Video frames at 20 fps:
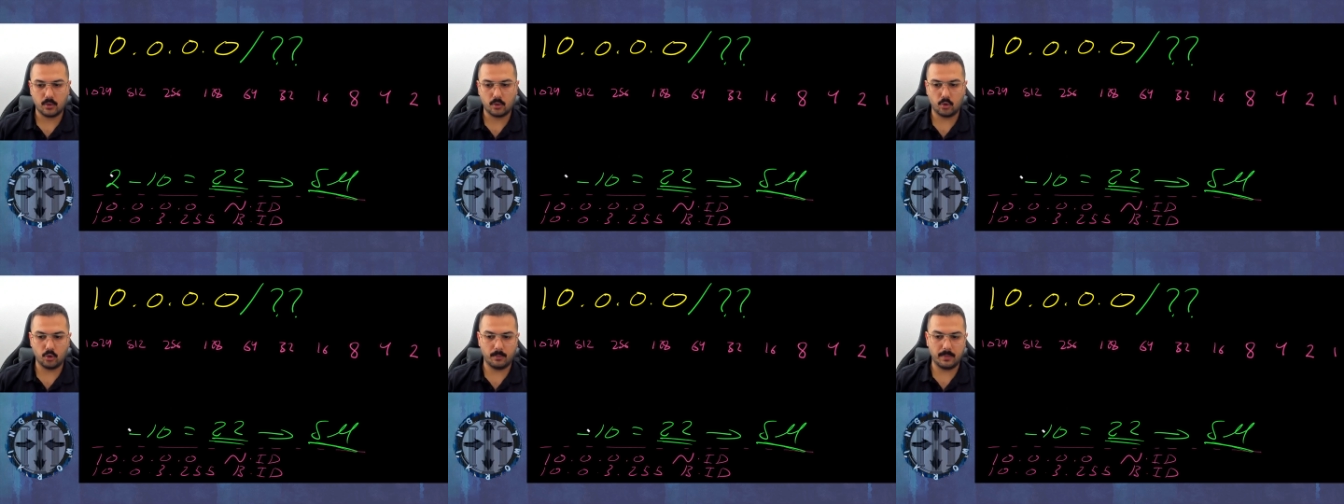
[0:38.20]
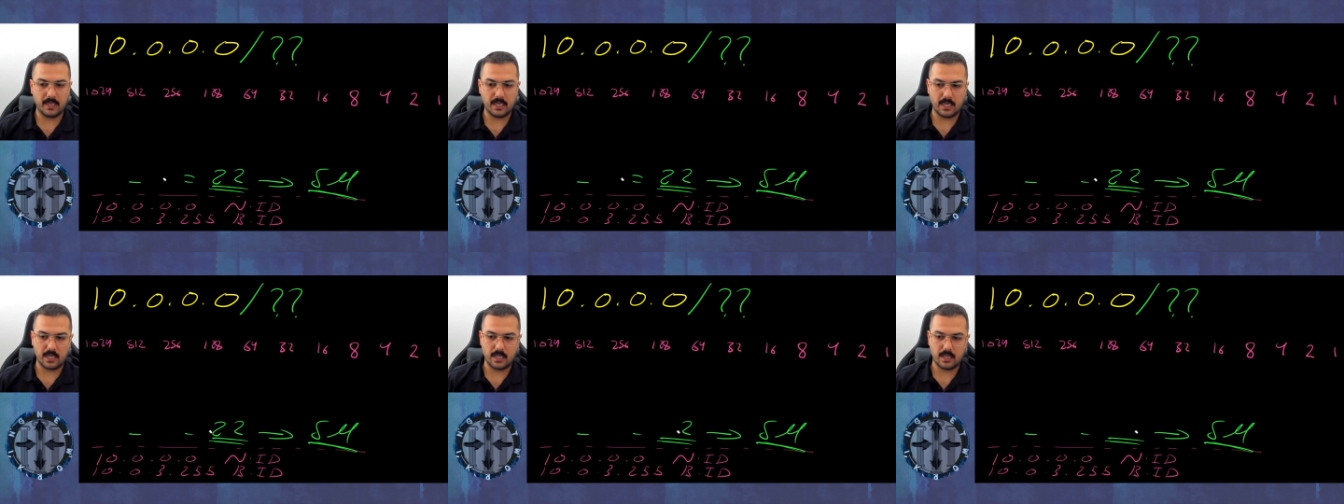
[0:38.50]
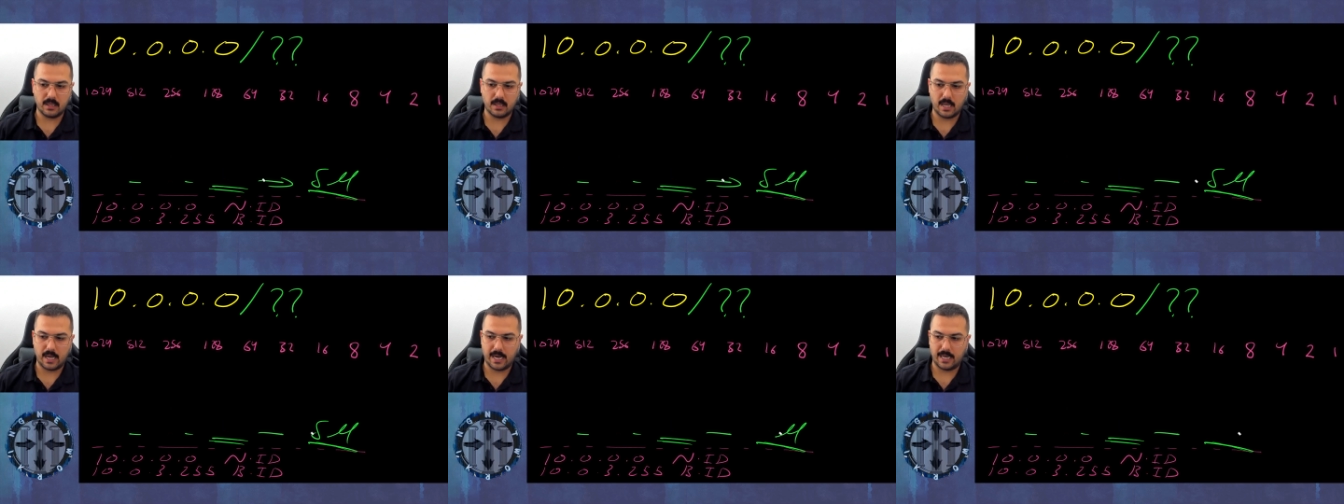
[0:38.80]
to
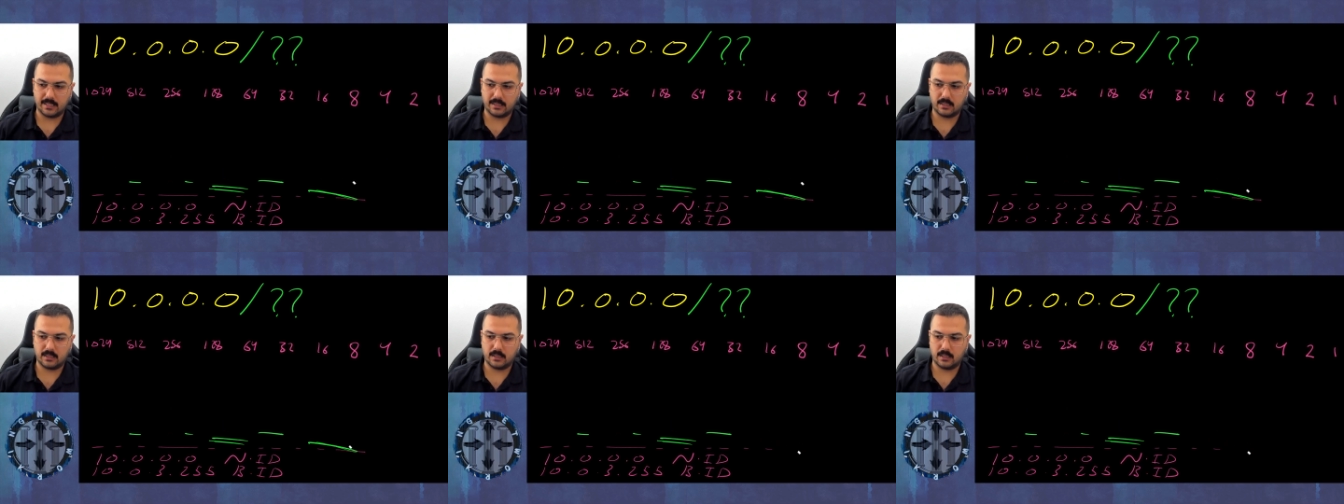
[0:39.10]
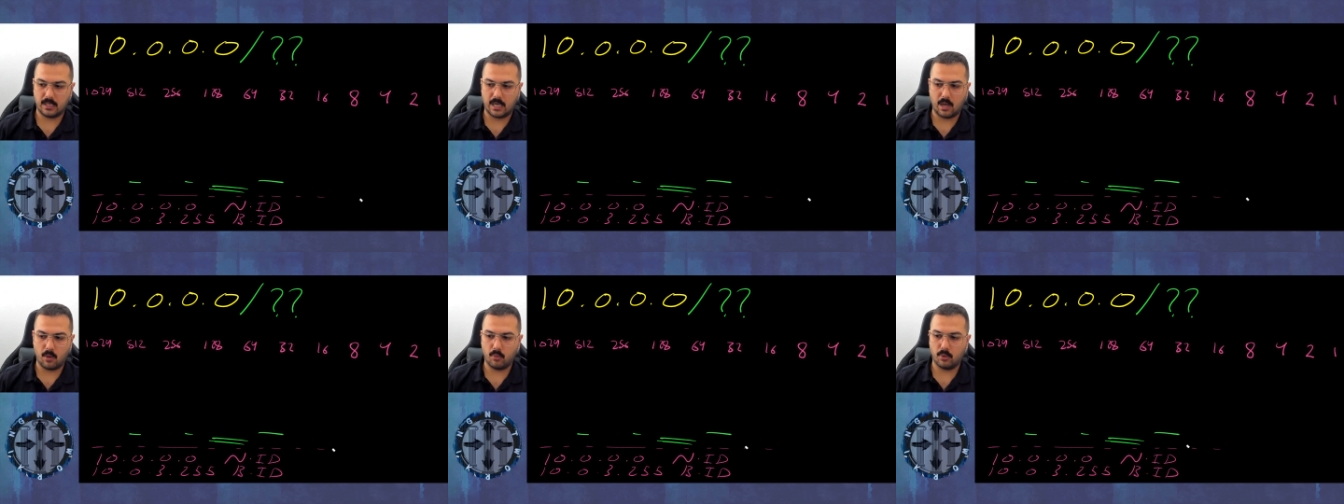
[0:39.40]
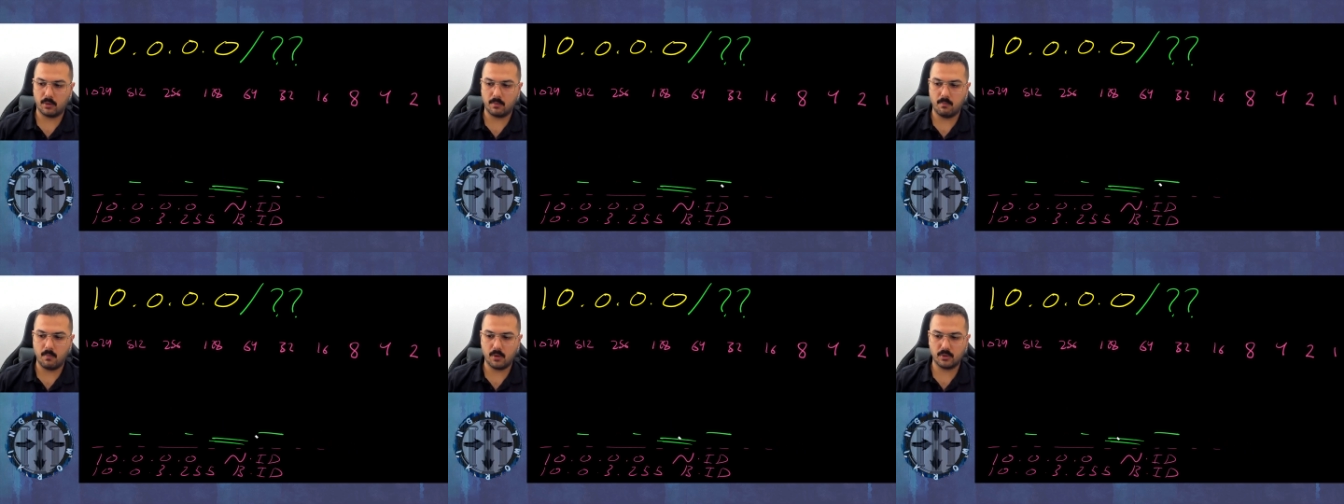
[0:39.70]
be at
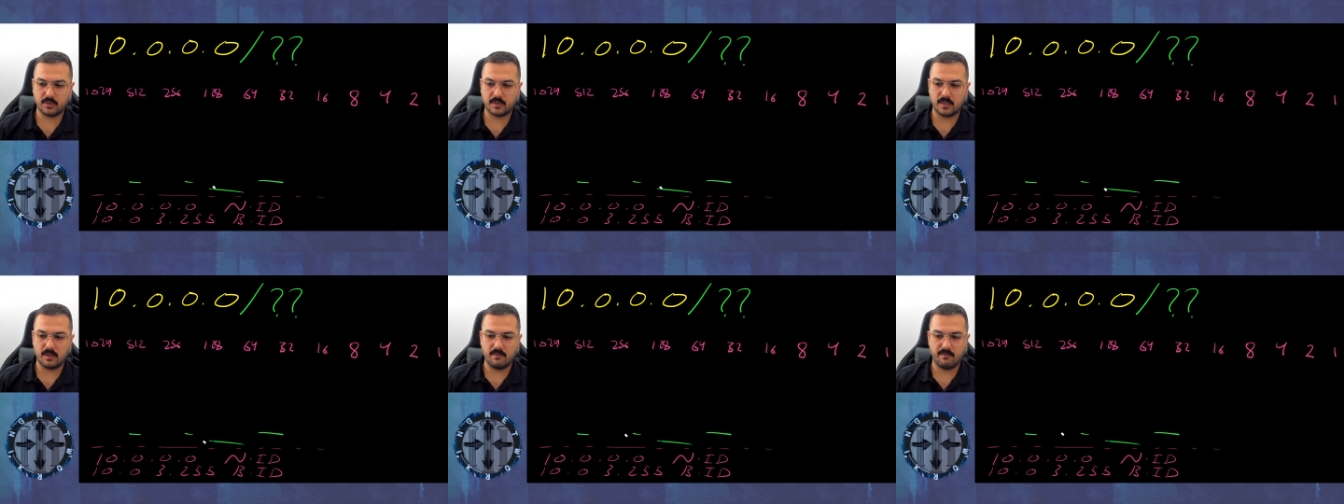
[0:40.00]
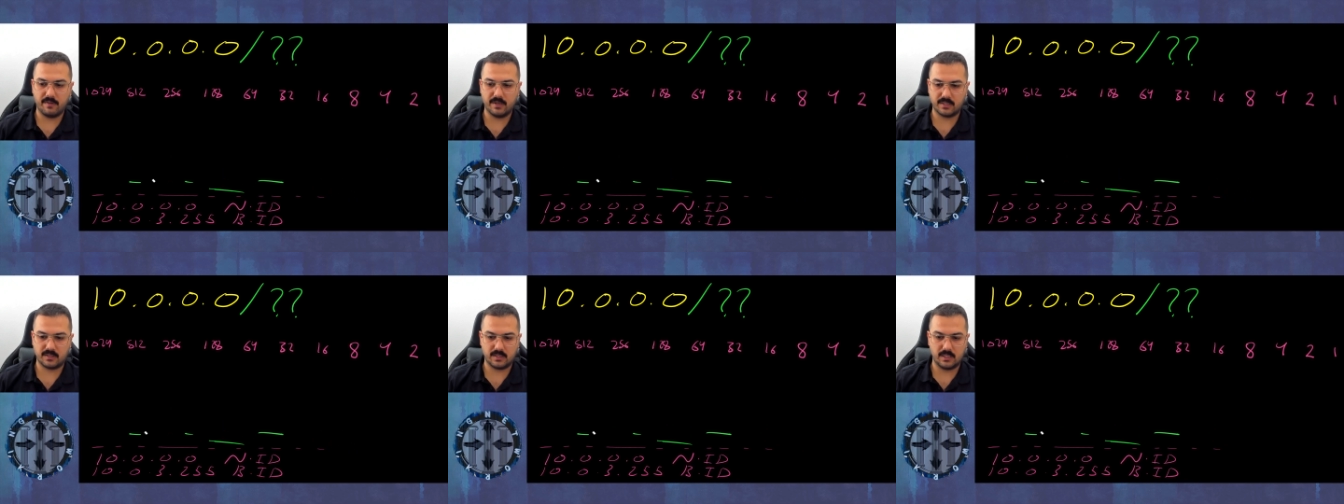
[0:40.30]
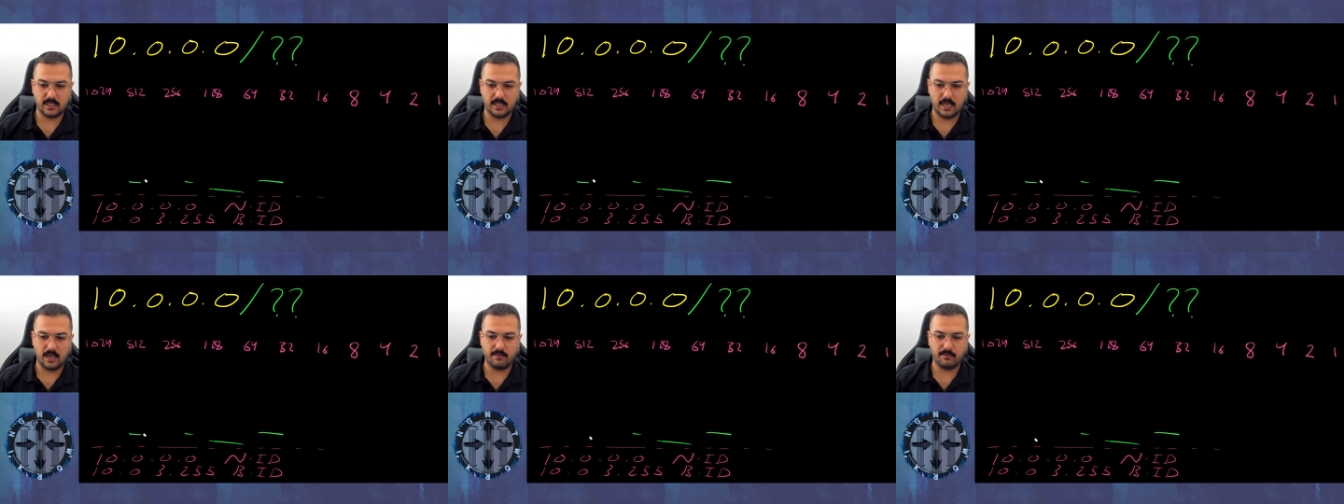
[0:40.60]
our most
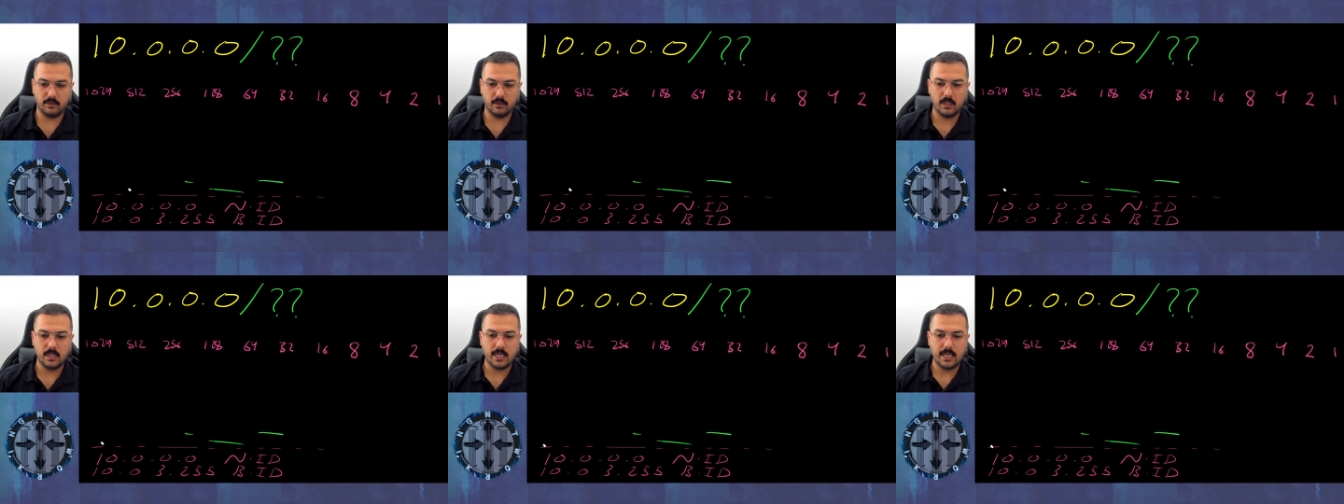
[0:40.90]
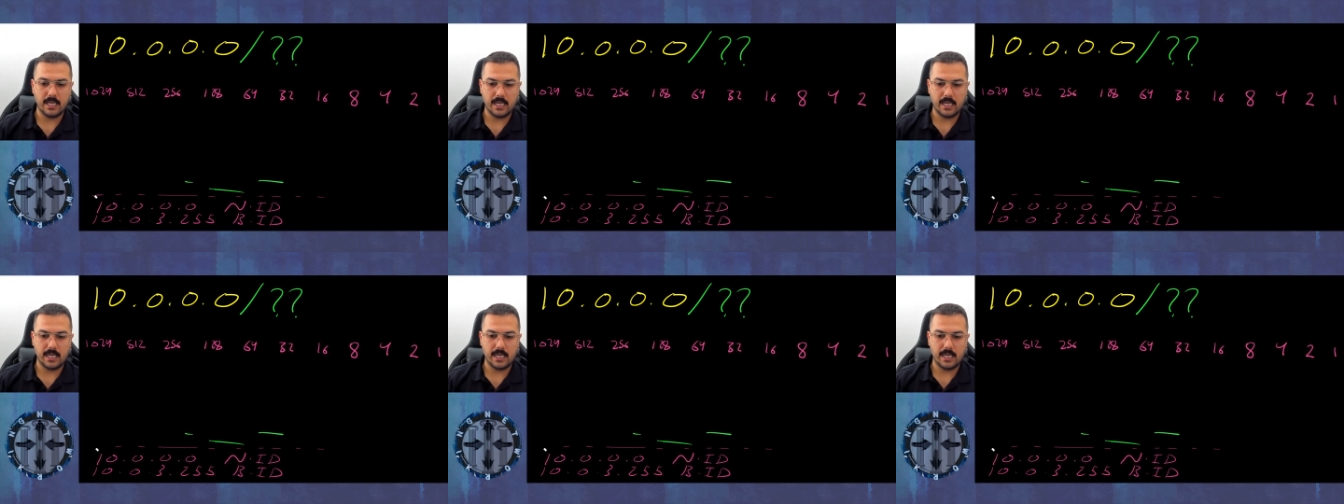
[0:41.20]
investing level.